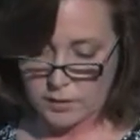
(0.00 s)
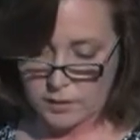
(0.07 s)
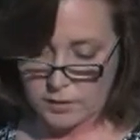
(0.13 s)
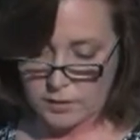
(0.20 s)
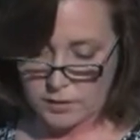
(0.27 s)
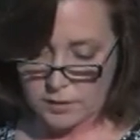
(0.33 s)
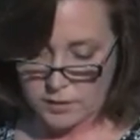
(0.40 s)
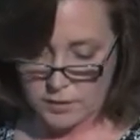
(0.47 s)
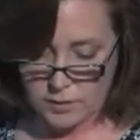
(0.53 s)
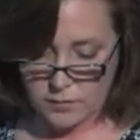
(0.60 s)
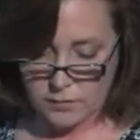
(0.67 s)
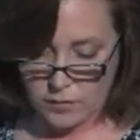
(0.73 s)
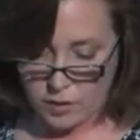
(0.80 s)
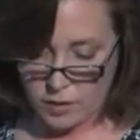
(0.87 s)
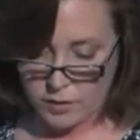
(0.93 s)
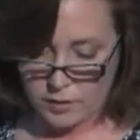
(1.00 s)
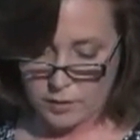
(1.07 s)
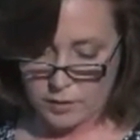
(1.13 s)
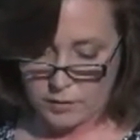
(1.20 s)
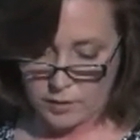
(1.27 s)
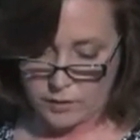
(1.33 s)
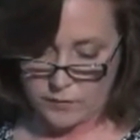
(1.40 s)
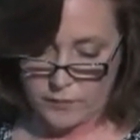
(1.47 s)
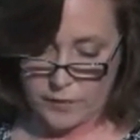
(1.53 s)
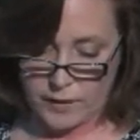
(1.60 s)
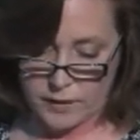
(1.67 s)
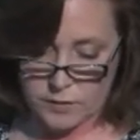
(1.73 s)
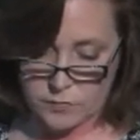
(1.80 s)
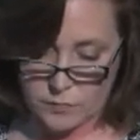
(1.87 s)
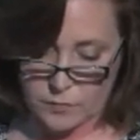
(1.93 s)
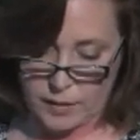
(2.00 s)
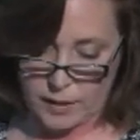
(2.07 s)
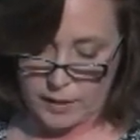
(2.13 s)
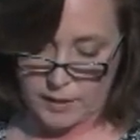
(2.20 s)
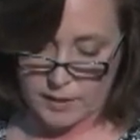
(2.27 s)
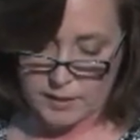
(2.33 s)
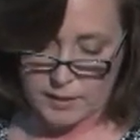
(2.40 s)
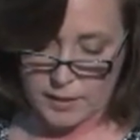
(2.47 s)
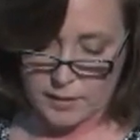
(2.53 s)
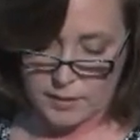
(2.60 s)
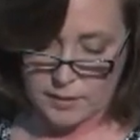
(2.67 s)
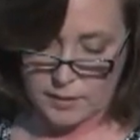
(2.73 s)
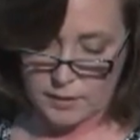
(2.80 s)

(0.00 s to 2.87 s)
consisted of art and artifacts from the N S A's